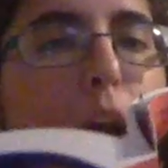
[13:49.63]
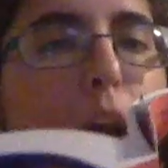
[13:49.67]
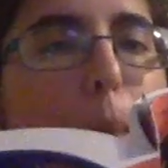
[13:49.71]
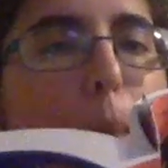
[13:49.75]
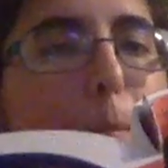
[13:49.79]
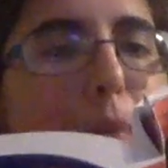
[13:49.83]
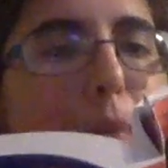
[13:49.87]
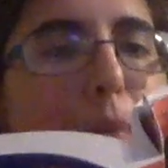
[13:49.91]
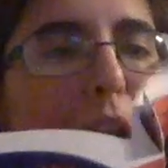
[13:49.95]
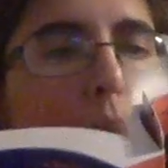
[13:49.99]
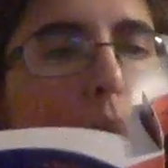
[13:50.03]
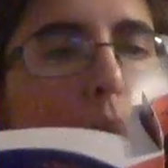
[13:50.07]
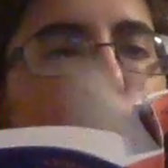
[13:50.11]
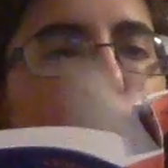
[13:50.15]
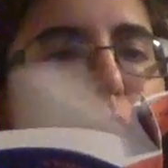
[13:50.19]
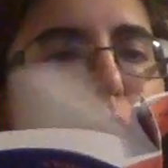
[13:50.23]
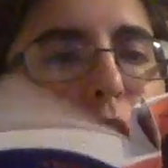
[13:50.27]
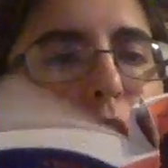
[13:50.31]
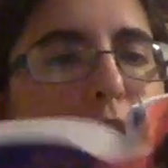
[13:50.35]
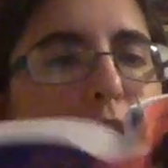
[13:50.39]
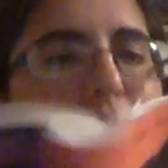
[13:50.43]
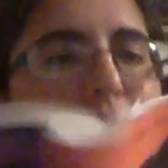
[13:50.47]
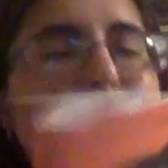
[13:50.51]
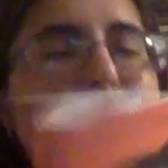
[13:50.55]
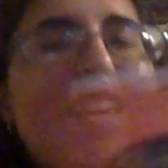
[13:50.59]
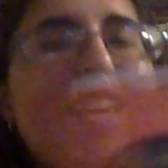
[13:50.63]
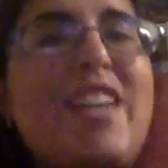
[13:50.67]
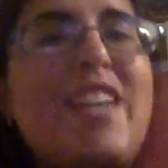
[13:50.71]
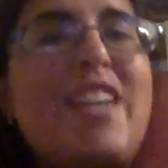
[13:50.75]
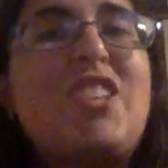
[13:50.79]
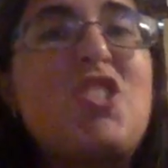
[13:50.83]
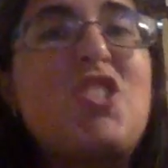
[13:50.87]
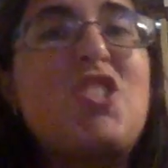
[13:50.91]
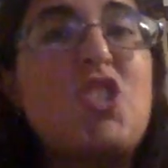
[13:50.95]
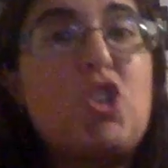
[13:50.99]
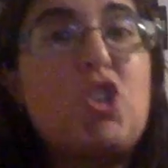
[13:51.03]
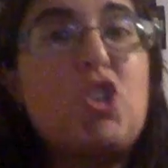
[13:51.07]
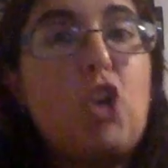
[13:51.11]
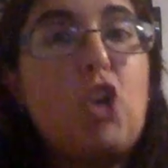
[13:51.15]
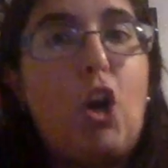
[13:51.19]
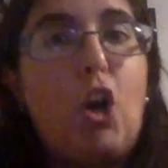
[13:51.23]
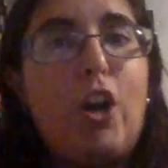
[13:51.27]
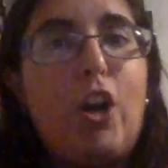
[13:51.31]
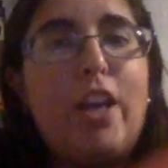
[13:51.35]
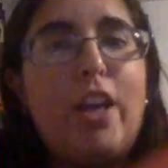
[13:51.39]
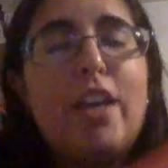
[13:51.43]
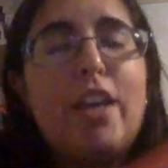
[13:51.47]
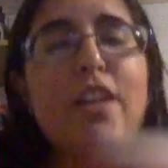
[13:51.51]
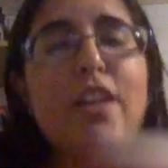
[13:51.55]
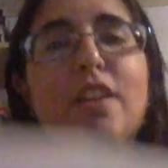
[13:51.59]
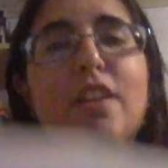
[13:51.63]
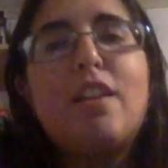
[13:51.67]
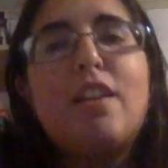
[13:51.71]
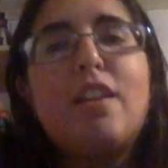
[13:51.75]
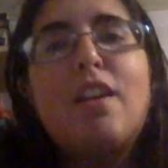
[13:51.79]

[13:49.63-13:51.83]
but I will at least like start it.